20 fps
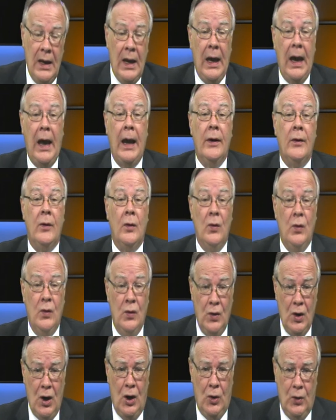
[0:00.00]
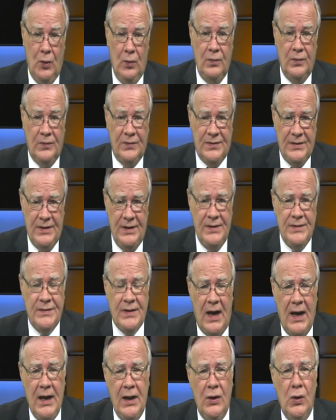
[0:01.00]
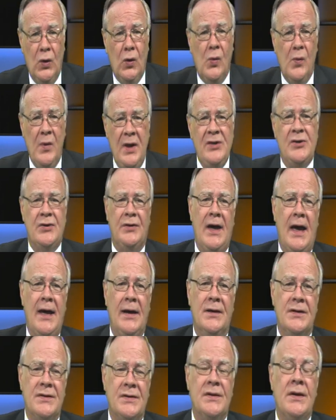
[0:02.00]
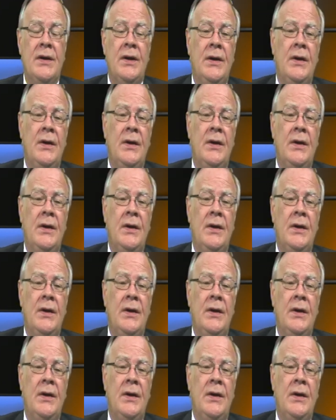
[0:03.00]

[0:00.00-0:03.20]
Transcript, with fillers: And no, says a Norwegian analyst